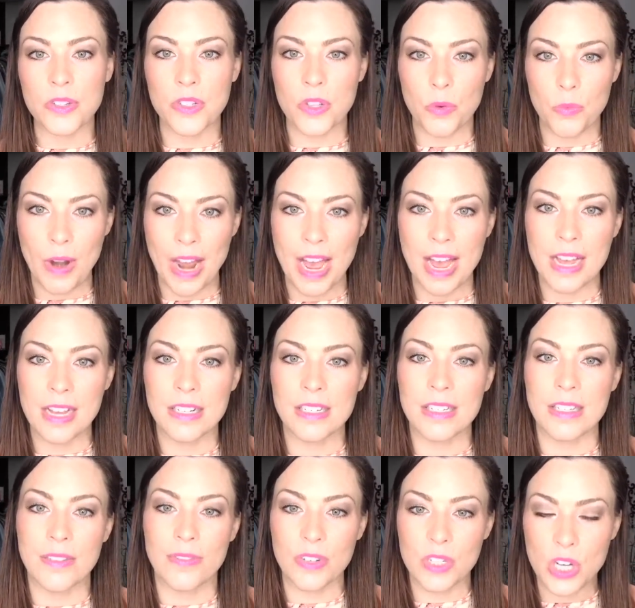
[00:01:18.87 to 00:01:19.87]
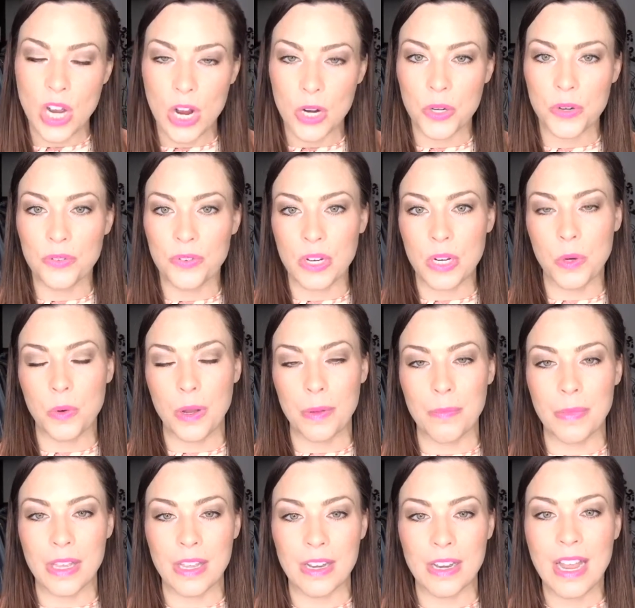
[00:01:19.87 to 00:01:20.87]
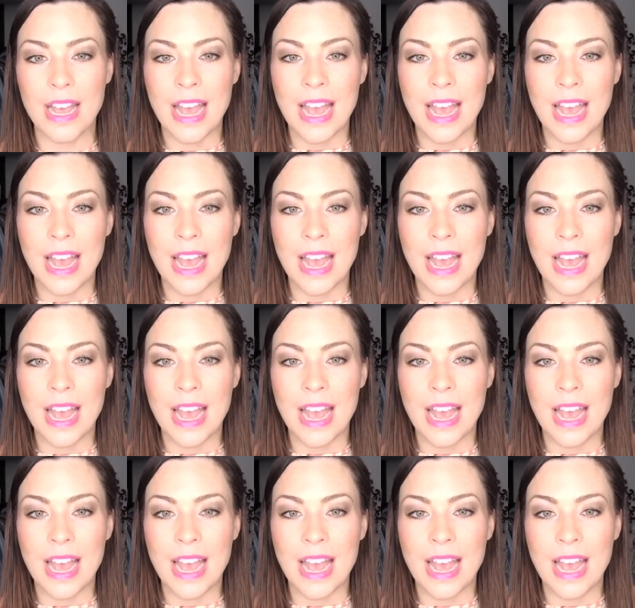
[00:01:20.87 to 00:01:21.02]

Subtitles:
the racks, the photography equipment,